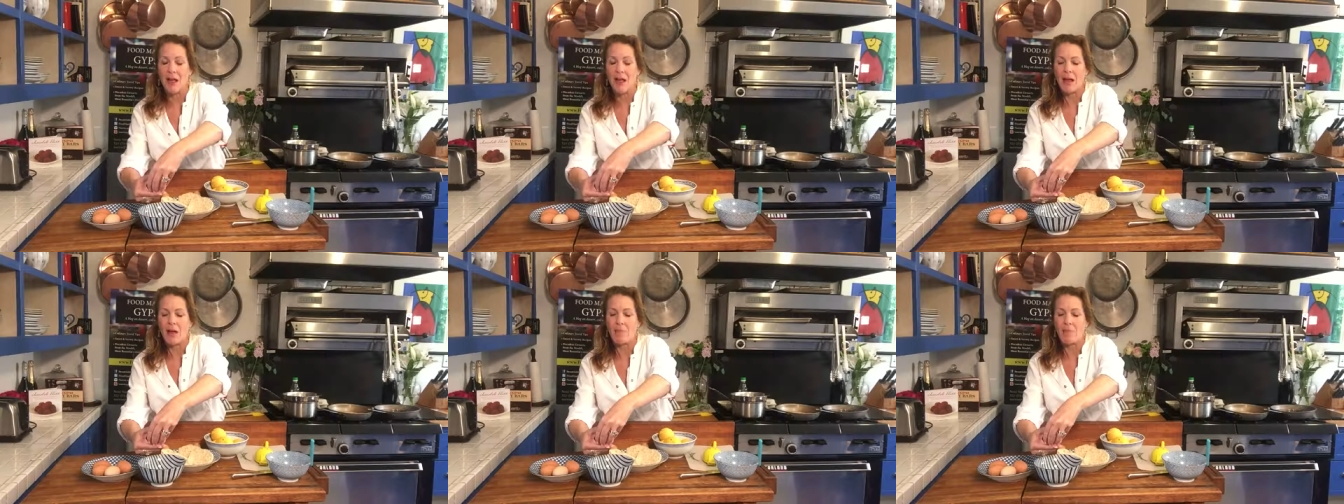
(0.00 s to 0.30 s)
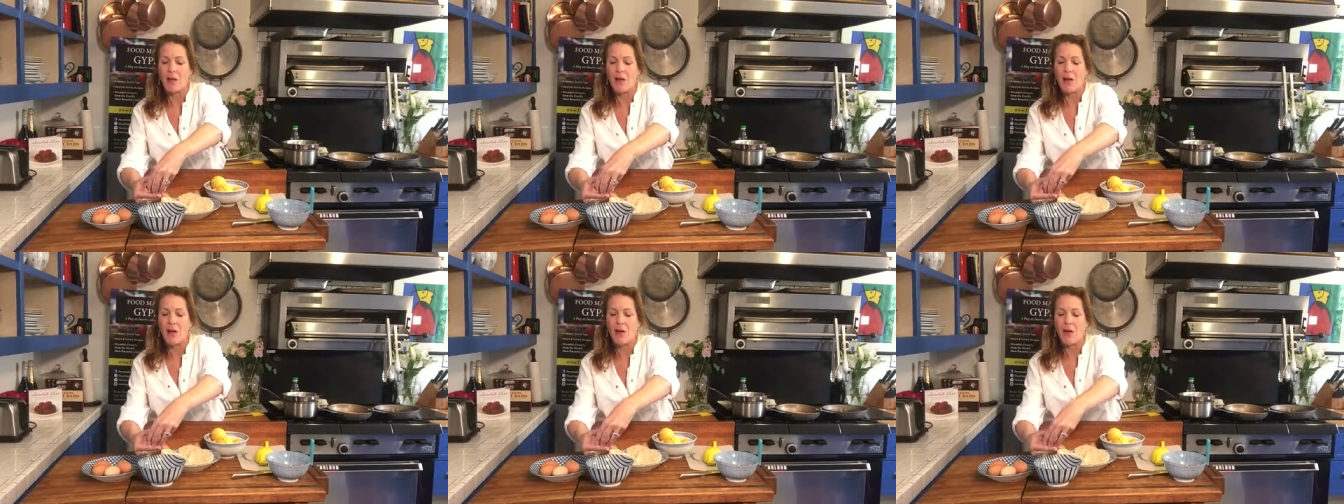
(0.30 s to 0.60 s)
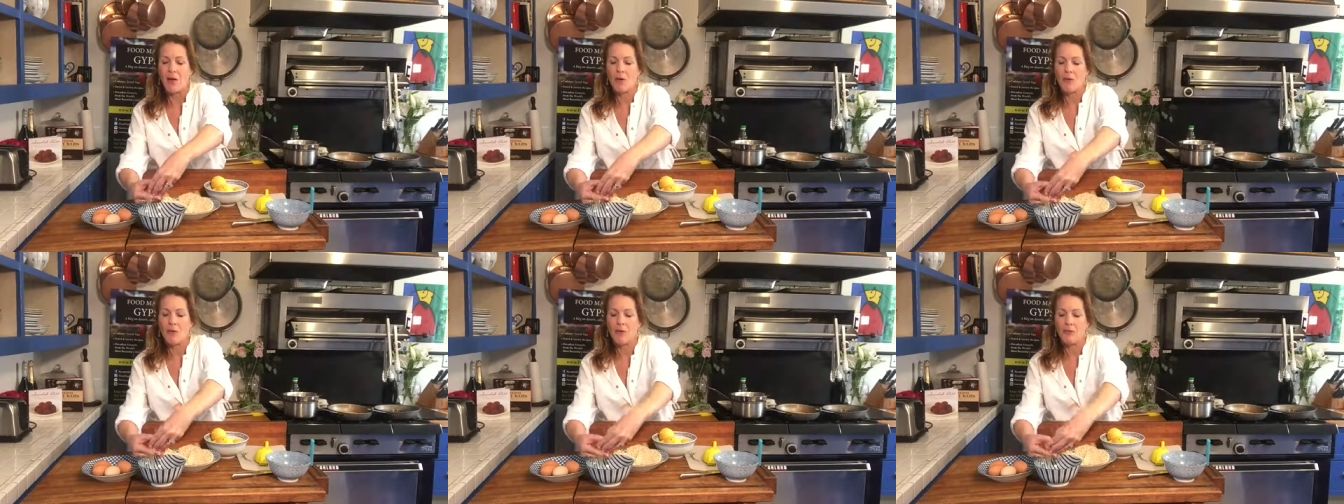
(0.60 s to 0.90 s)
I'm
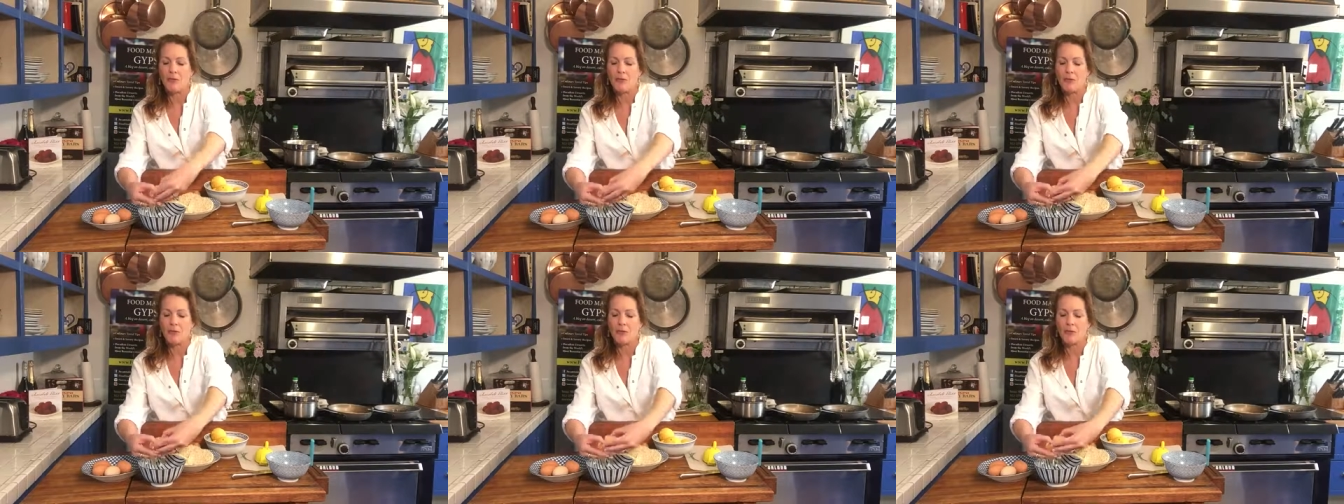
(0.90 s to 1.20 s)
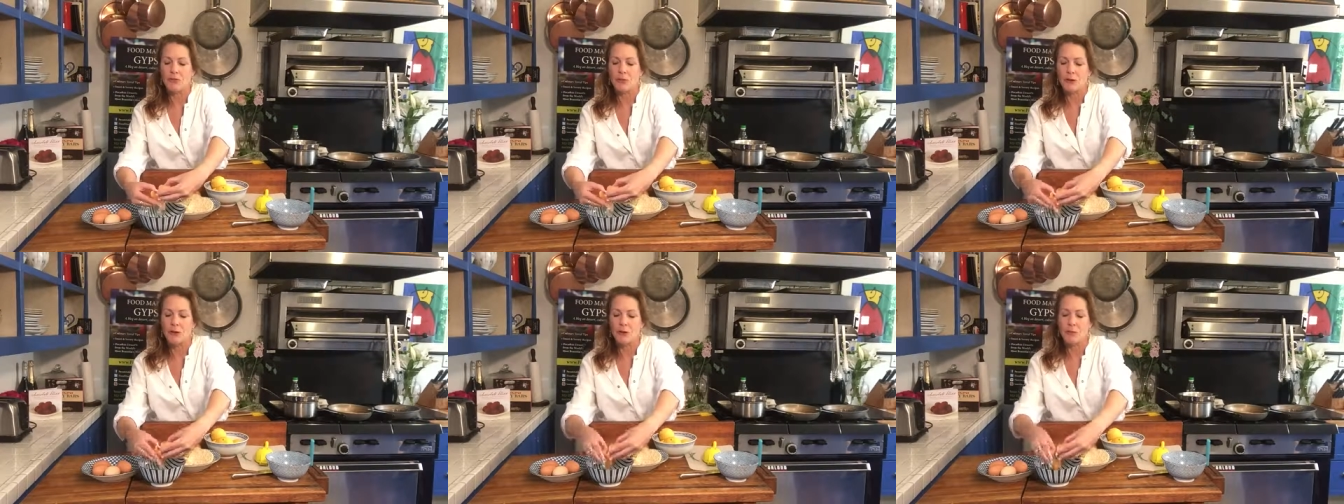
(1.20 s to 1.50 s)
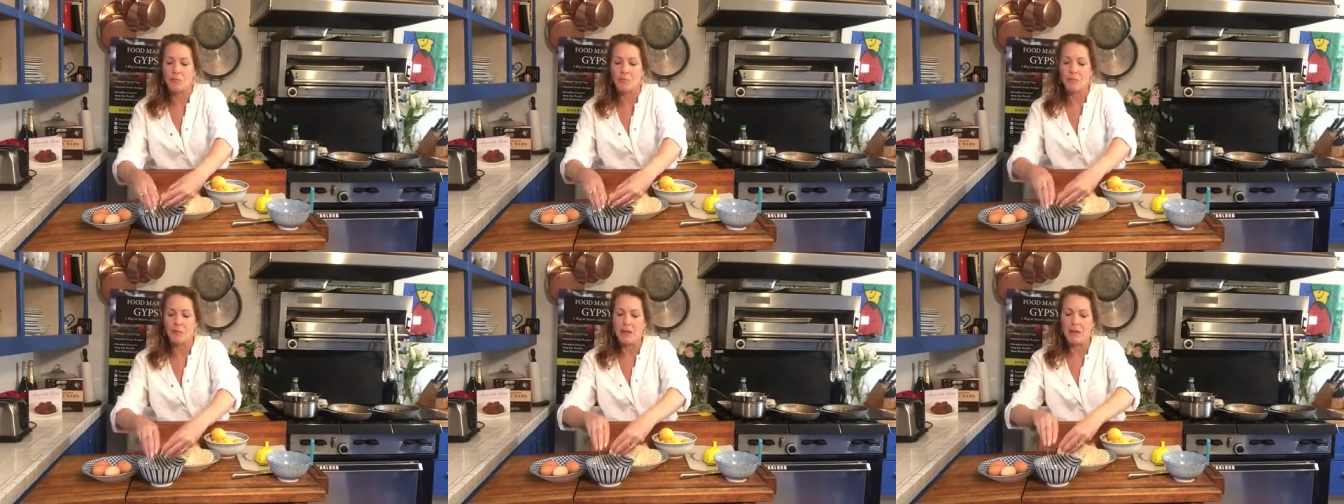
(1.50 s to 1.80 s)
always trying
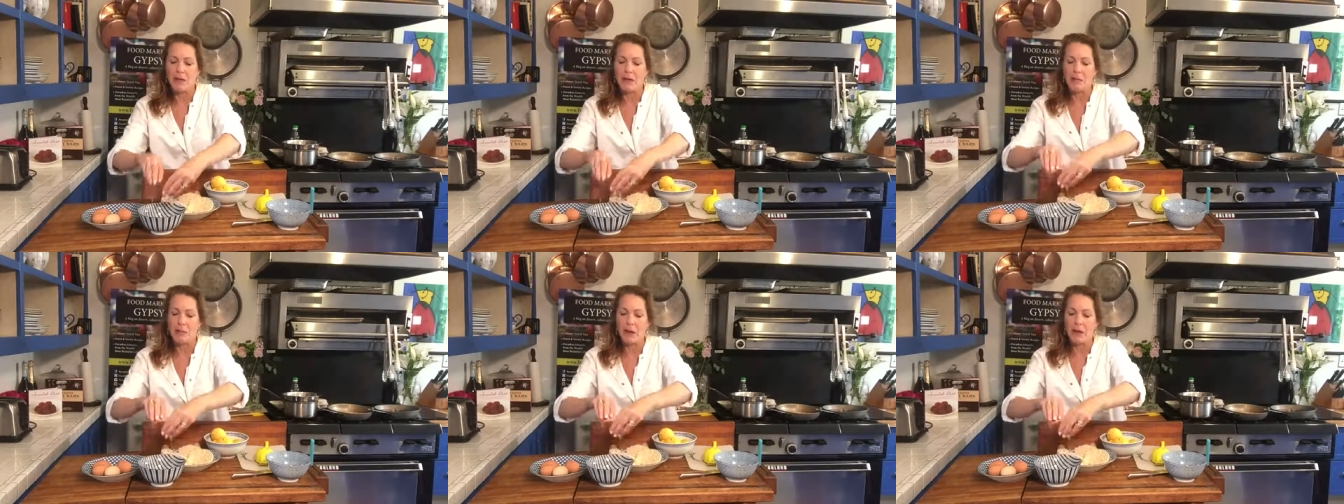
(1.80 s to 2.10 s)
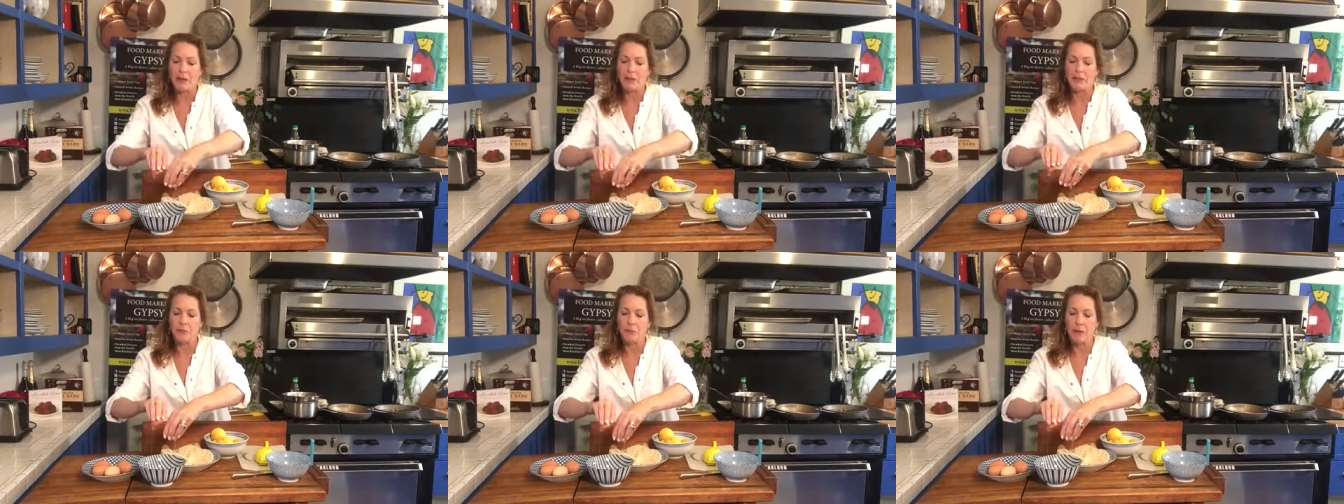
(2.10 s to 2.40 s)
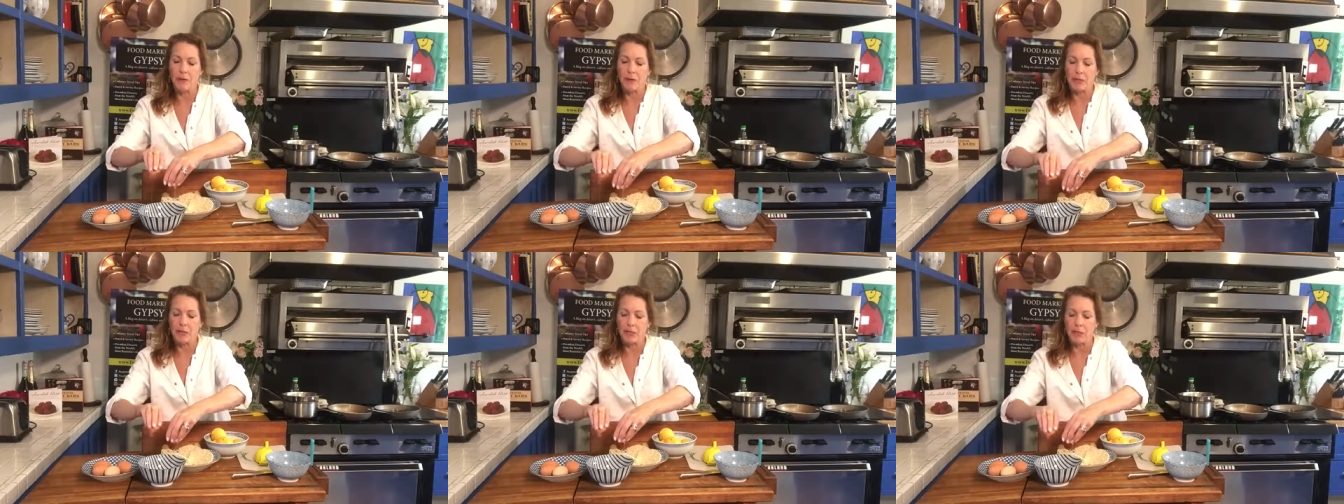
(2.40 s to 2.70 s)
to minimize
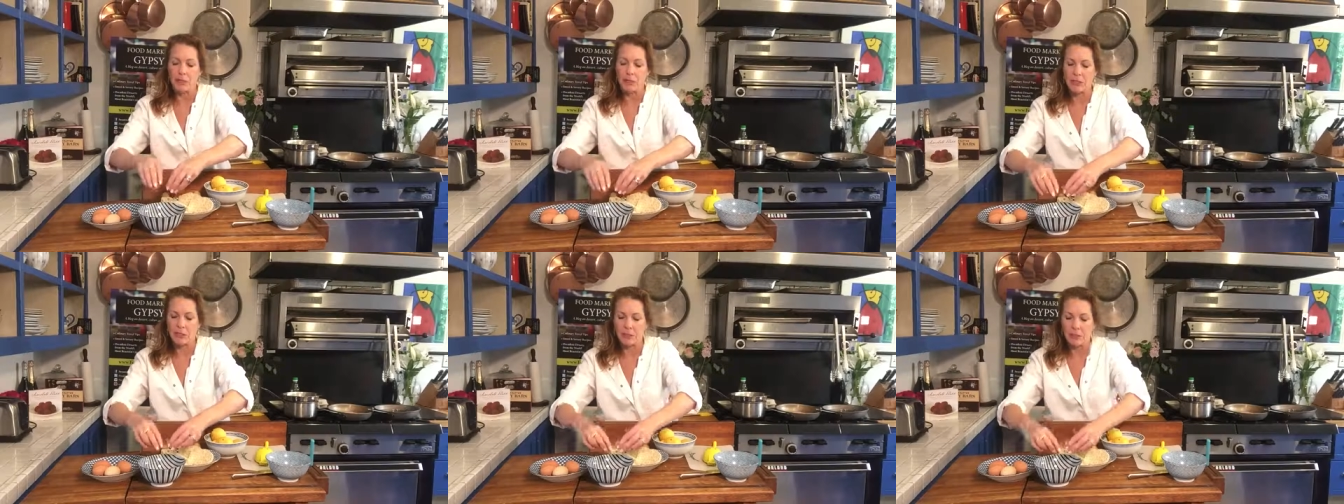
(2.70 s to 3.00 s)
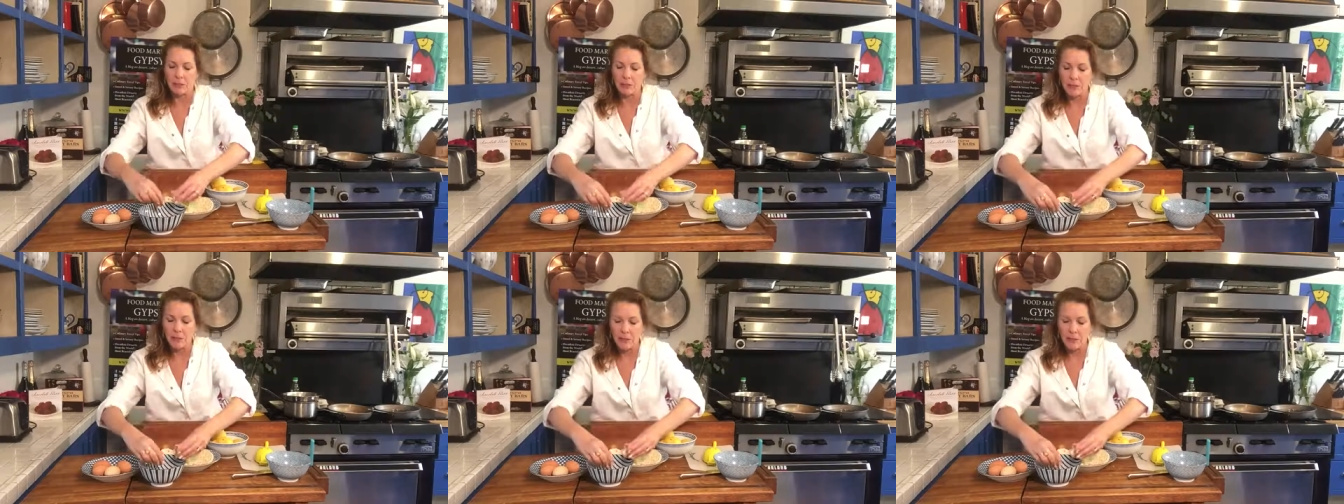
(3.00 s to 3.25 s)
my eggshells.